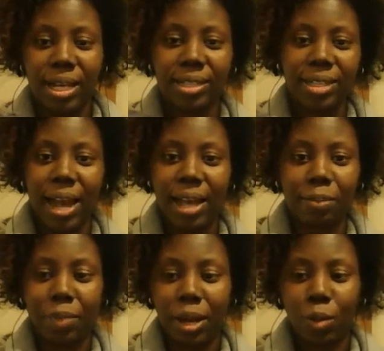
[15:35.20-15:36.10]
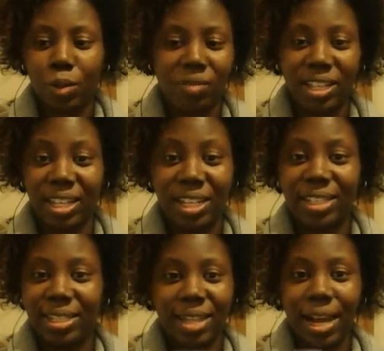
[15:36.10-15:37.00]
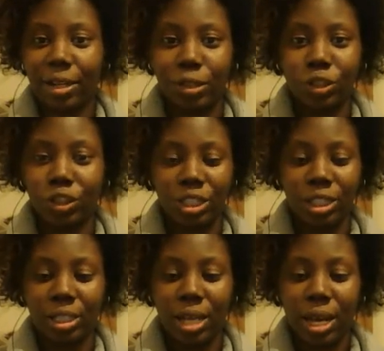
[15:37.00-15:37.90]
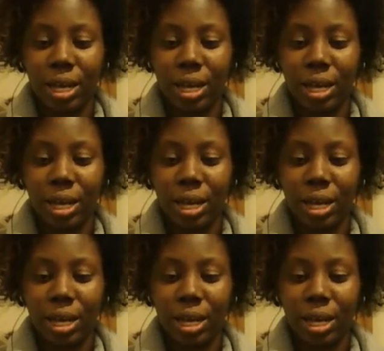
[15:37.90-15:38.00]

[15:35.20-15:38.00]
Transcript: dyed by one of the indie dyers she